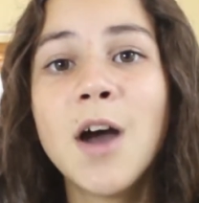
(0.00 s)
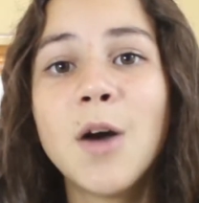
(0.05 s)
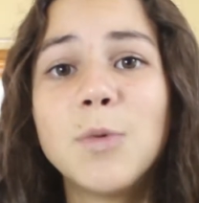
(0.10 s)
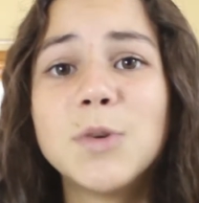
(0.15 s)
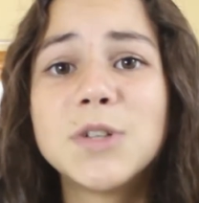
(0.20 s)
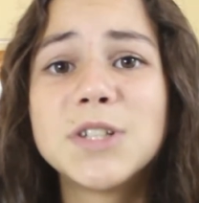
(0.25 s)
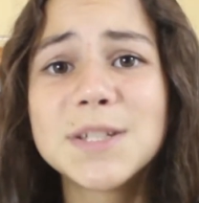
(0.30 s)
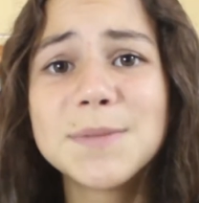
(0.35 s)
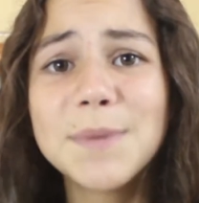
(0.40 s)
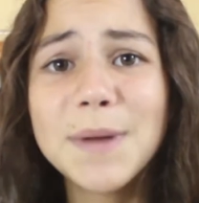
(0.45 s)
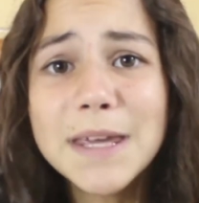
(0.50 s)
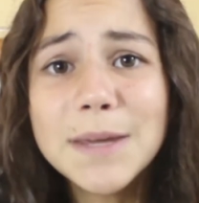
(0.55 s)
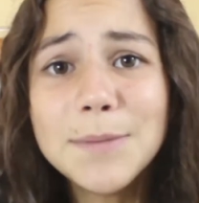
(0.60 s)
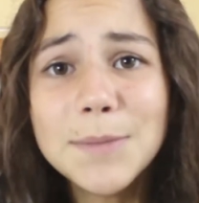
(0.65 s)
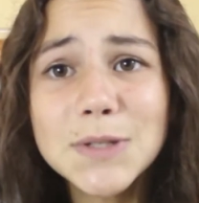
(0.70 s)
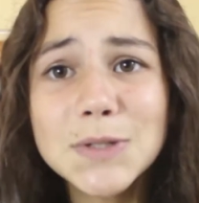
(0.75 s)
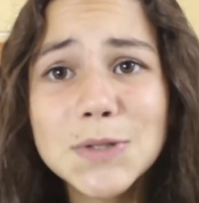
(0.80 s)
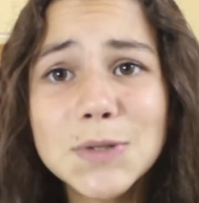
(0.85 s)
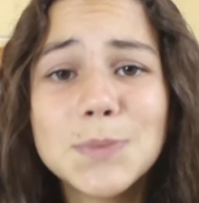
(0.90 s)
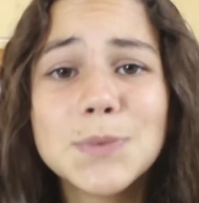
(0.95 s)
which is making
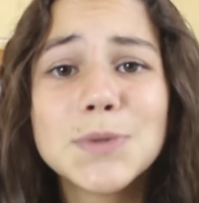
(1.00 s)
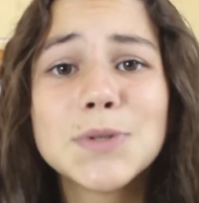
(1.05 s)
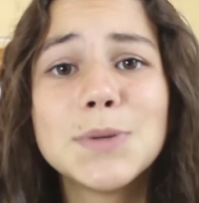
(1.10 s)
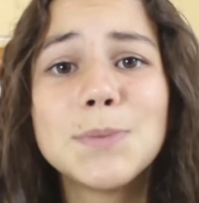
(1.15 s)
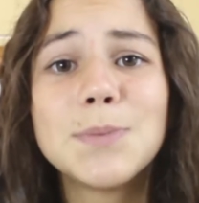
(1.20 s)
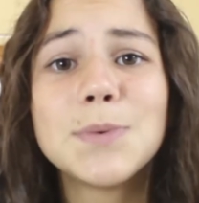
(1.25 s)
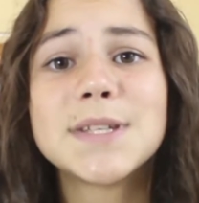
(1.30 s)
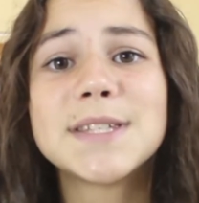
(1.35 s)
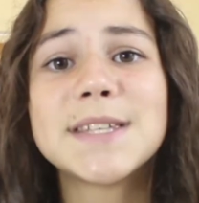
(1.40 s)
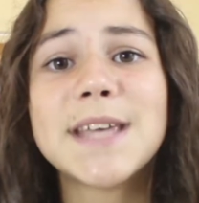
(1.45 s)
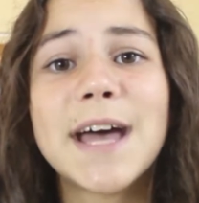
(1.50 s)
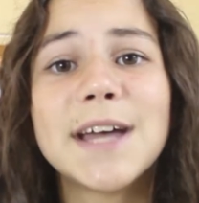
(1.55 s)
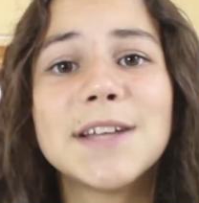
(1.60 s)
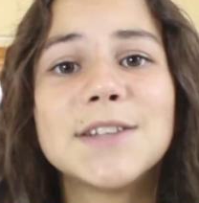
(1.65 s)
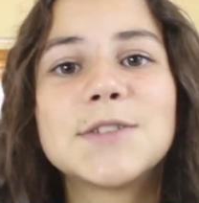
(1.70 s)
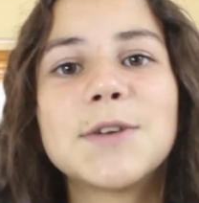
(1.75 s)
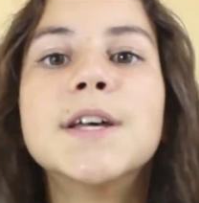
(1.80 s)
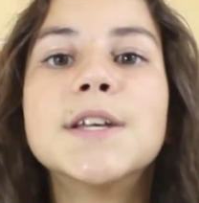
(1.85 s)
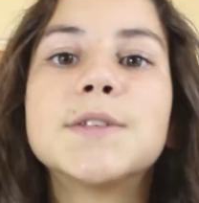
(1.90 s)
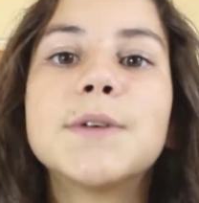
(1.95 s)
me super, super sad.